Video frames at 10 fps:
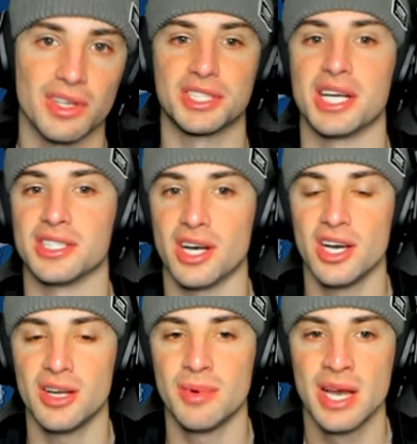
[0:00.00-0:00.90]
Vest as
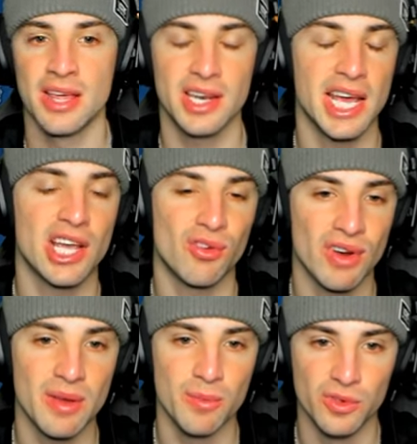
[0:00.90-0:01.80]
item, then a
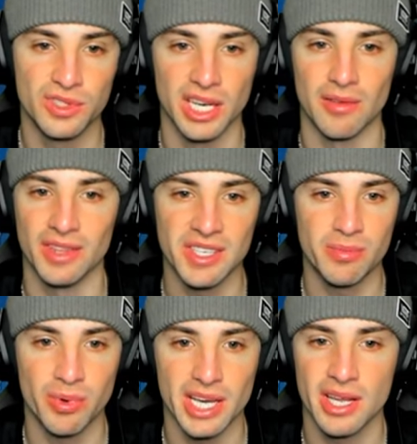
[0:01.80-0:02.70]
great move set of Leaf
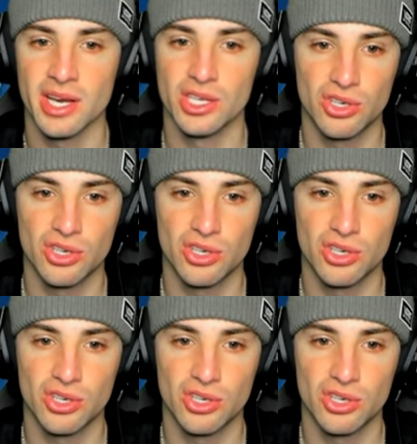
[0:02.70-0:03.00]
Blade,